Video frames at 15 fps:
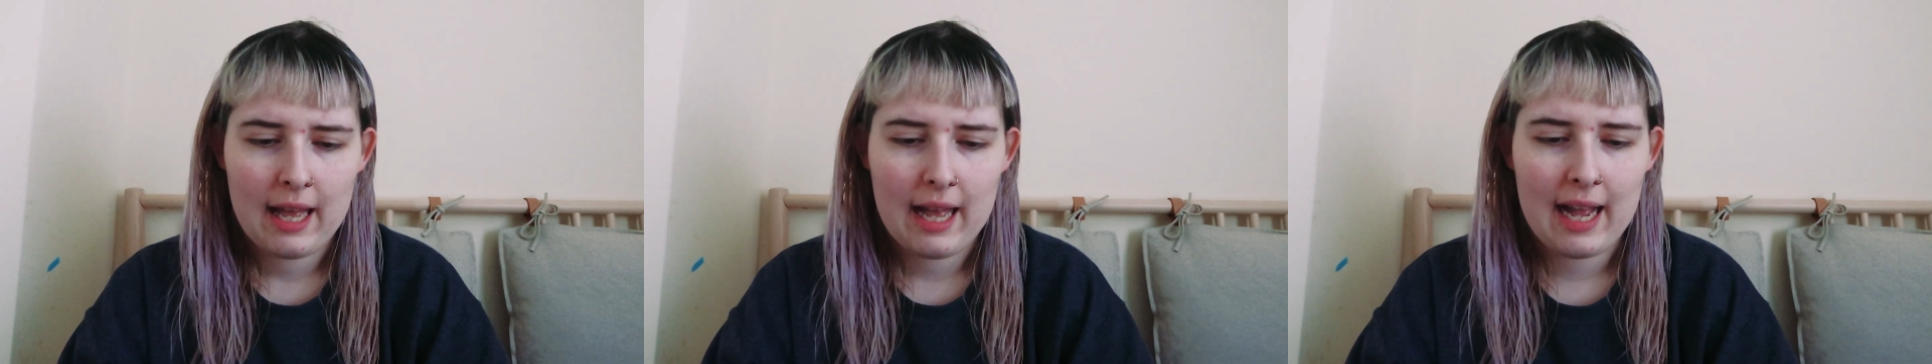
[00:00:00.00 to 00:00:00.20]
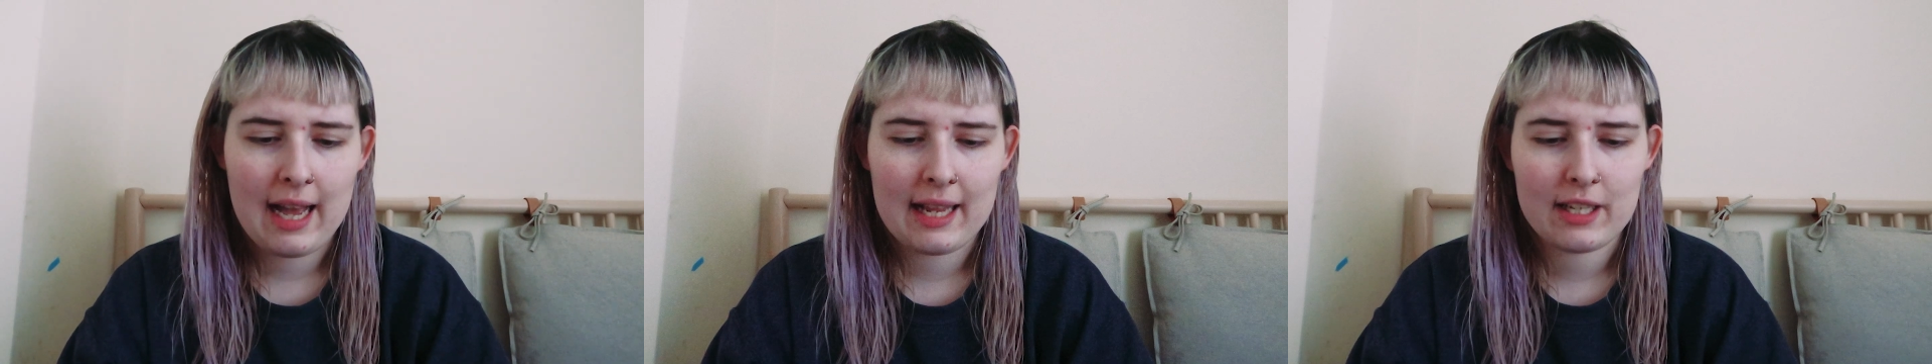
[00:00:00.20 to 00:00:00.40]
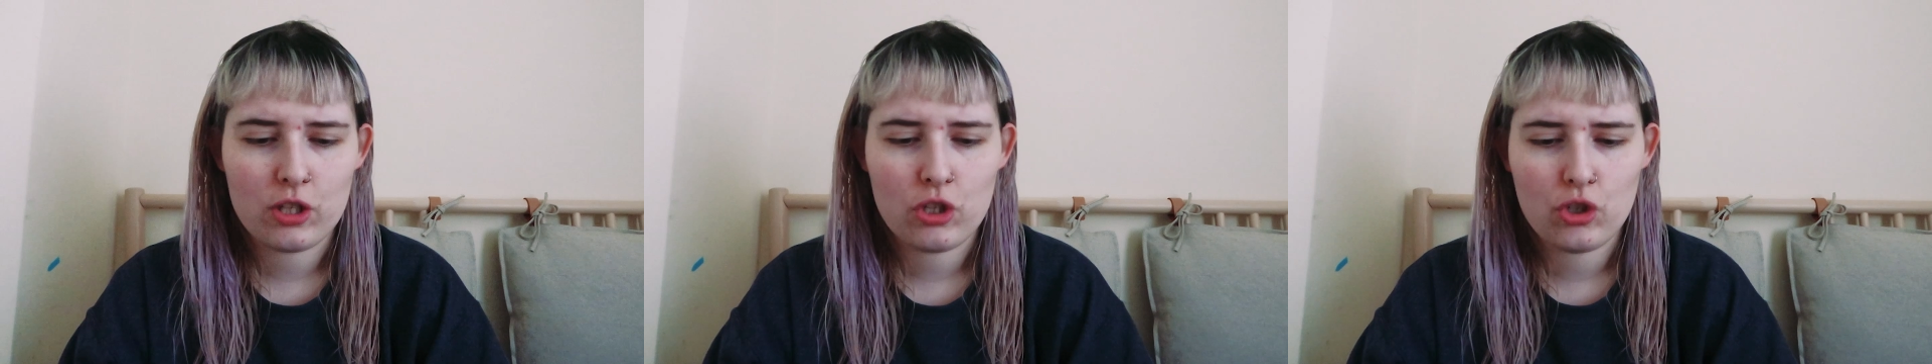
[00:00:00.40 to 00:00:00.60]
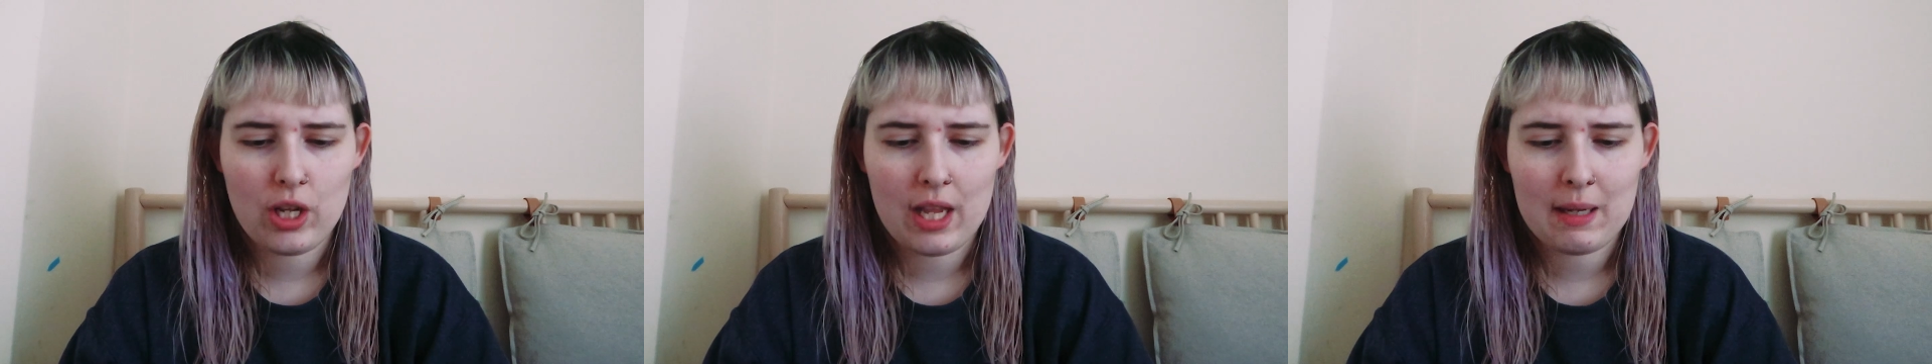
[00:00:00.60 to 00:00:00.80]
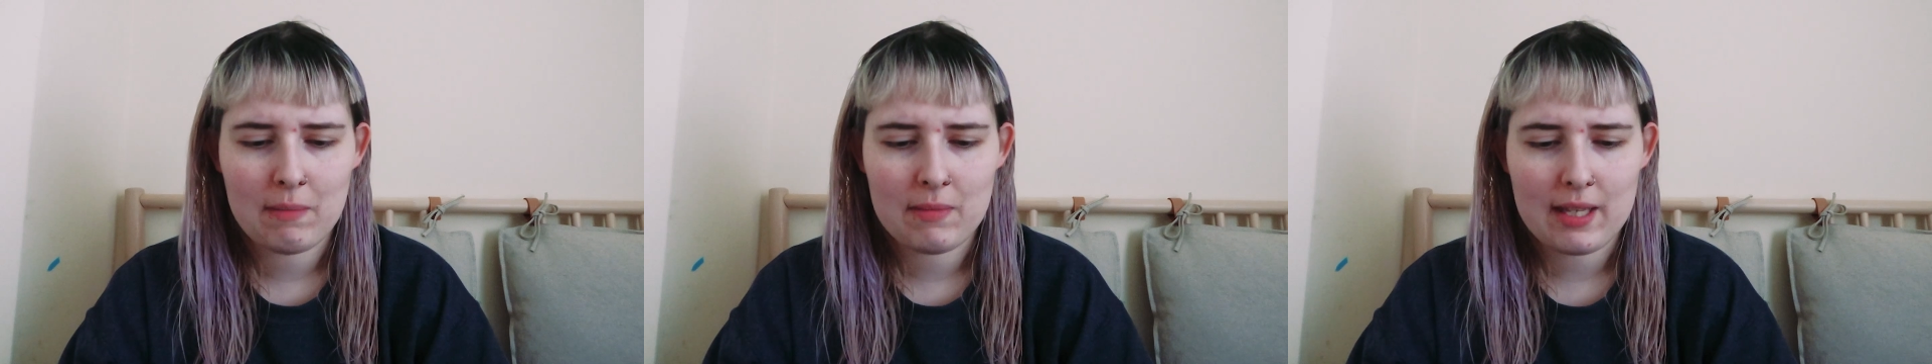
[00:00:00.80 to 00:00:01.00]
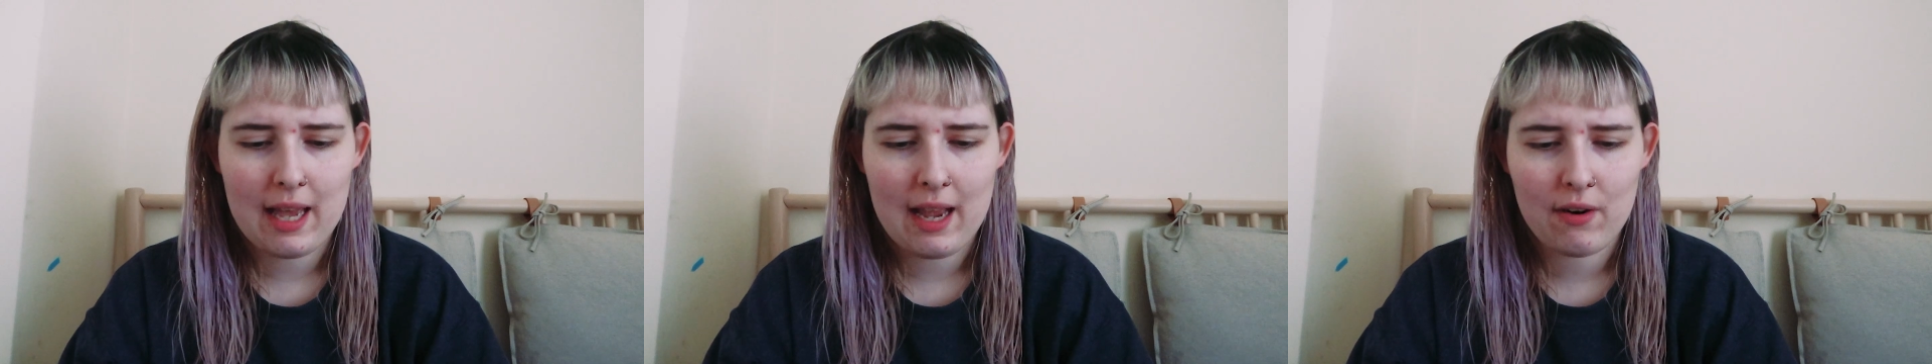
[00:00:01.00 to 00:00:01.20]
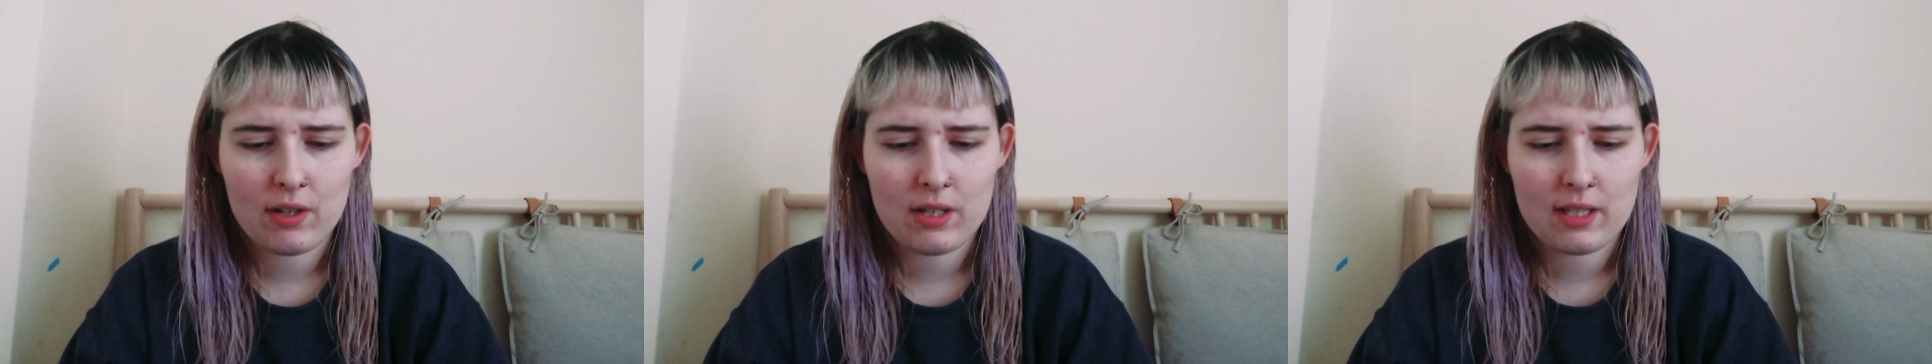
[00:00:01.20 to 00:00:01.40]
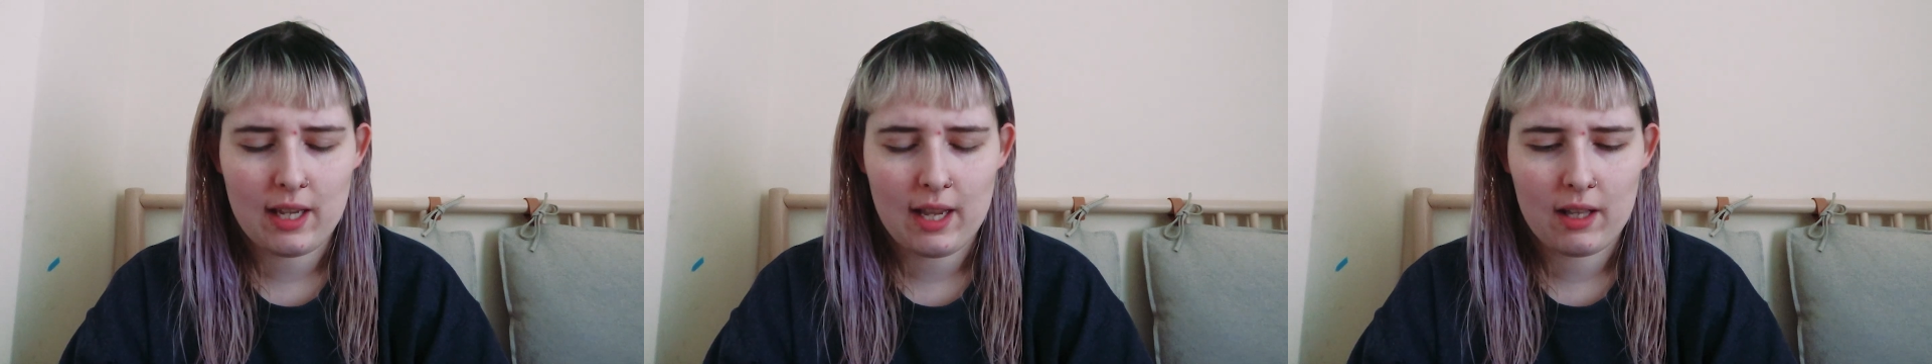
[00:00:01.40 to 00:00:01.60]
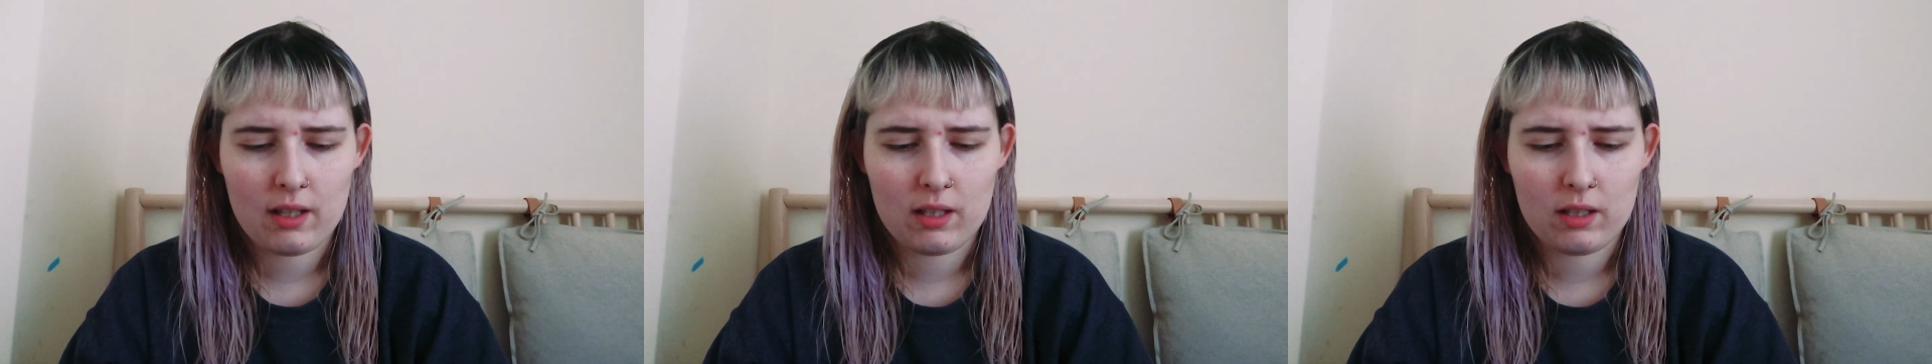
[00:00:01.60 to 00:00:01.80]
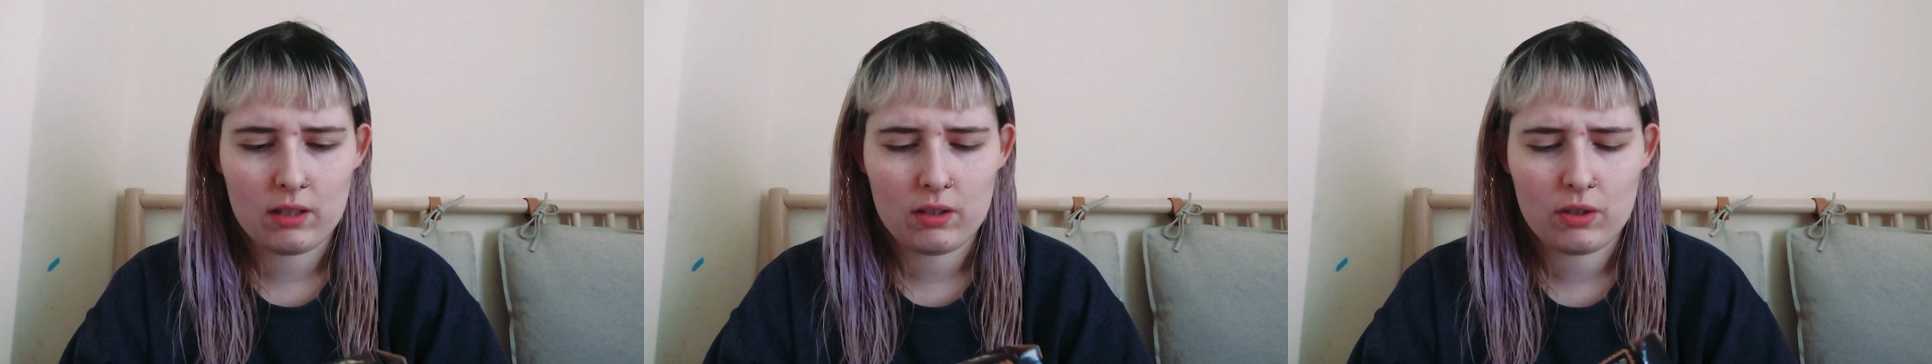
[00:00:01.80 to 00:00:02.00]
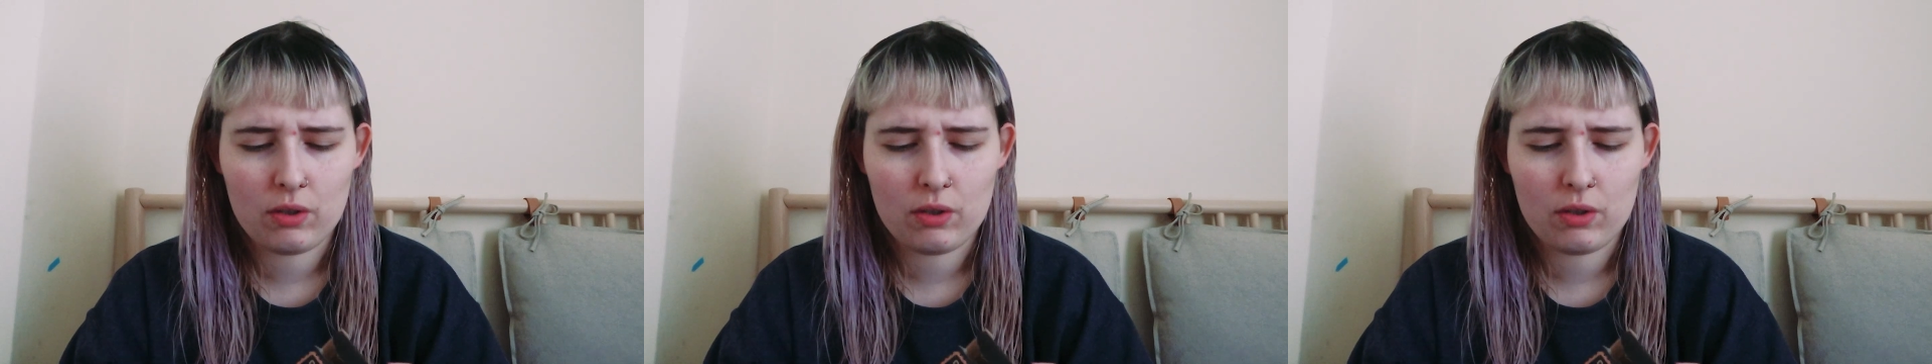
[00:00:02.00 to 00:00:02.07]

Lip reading: And it's James Herondale,